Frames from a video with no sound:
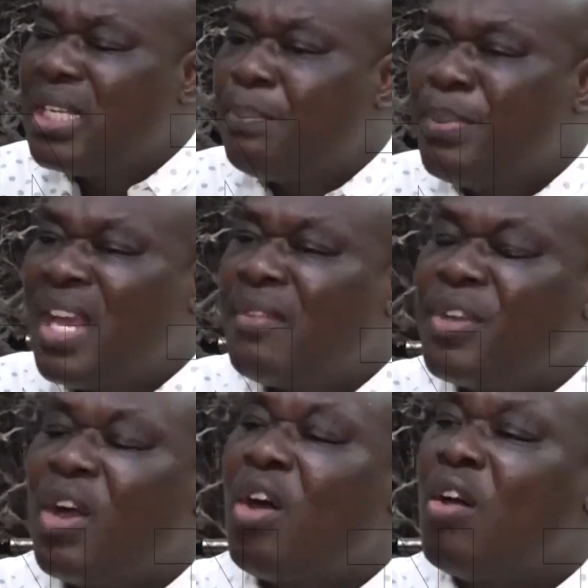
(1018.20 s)
the
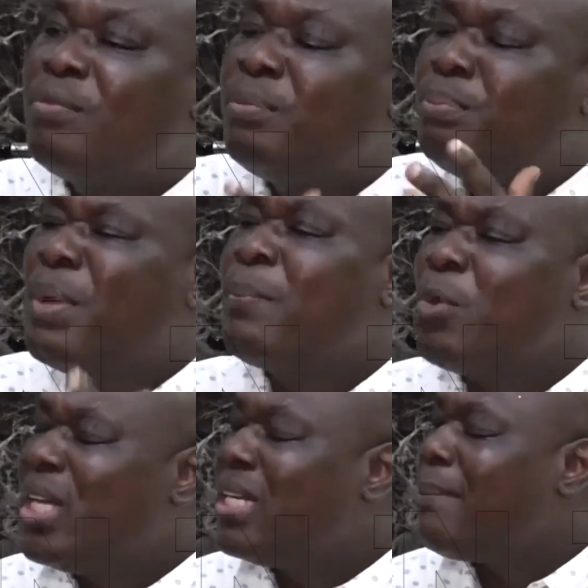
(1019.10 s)
behavior of people
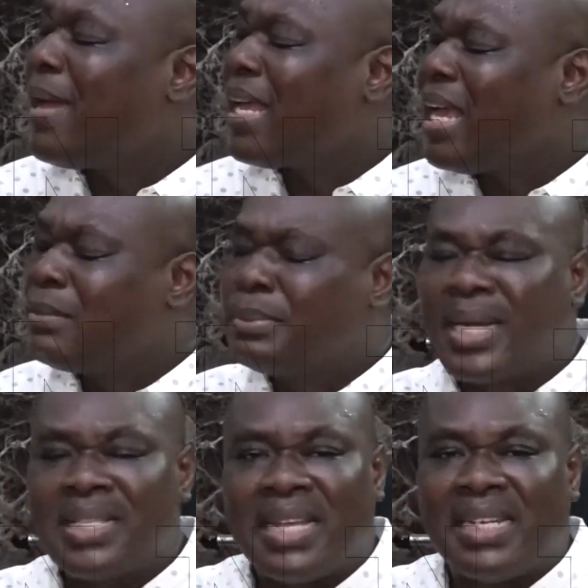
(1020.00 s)
in the market
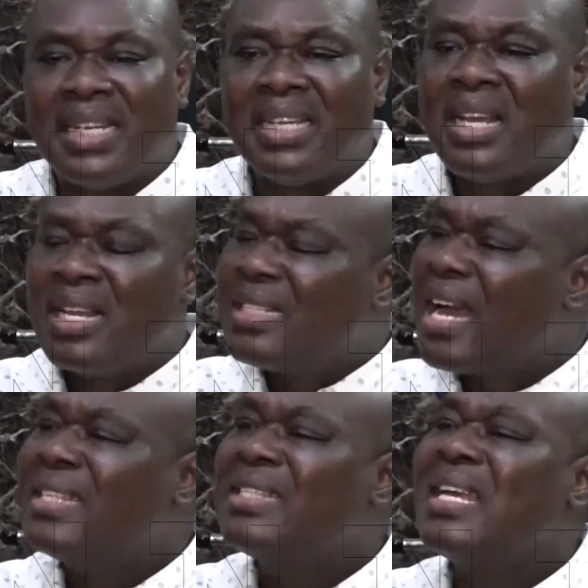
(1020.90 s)
presently
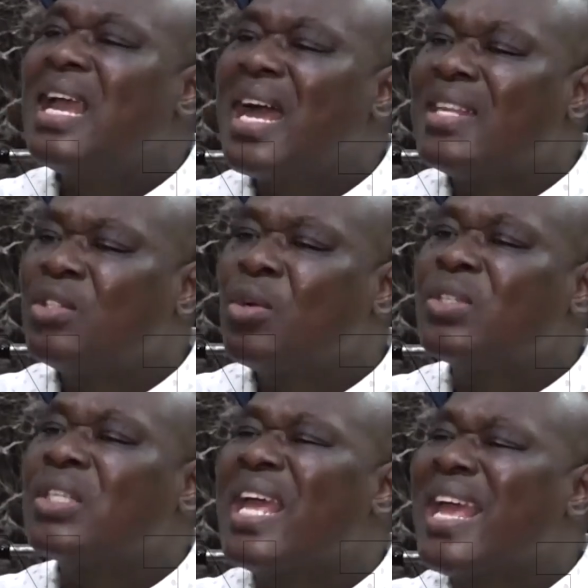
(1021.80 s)
that they are
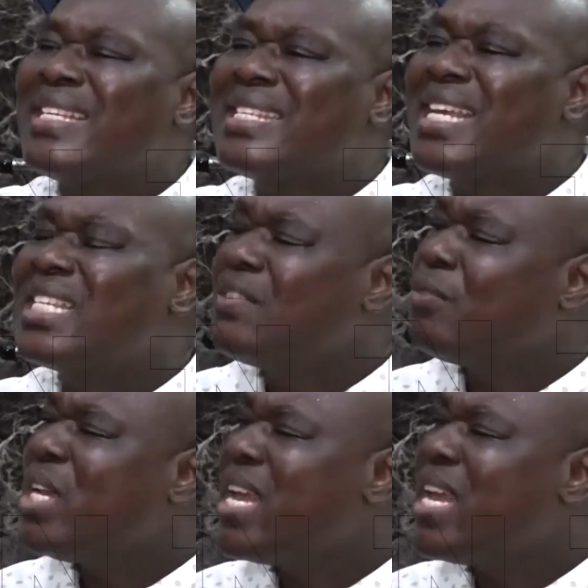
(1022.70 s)
just excessively